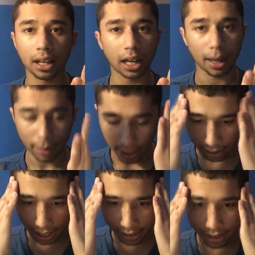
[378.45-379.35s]
I mean,
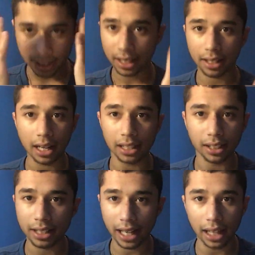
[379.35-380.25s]
I just
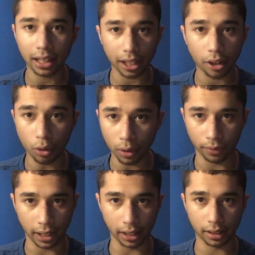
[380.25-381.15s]
can't let go of
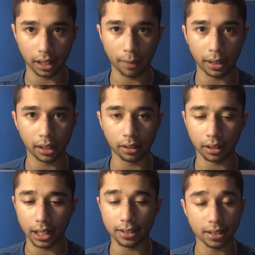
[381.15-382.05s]
that. I mean,
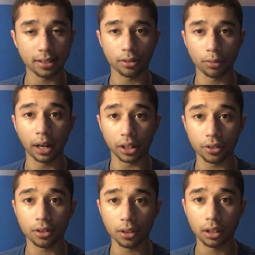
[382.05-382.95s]
it's just too much.